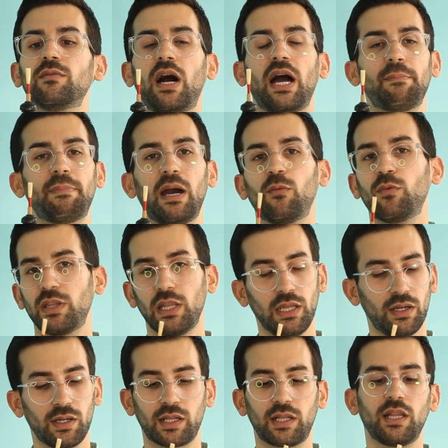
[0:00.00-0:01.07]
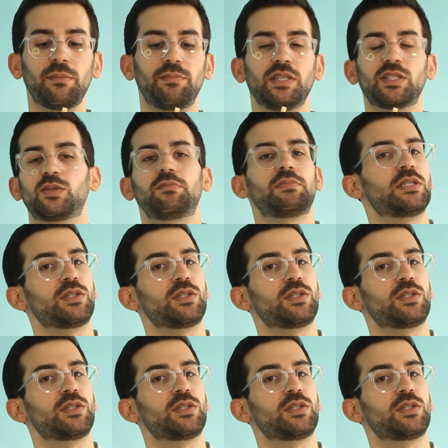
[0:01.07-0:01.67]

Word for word: I bet with a little clip this would be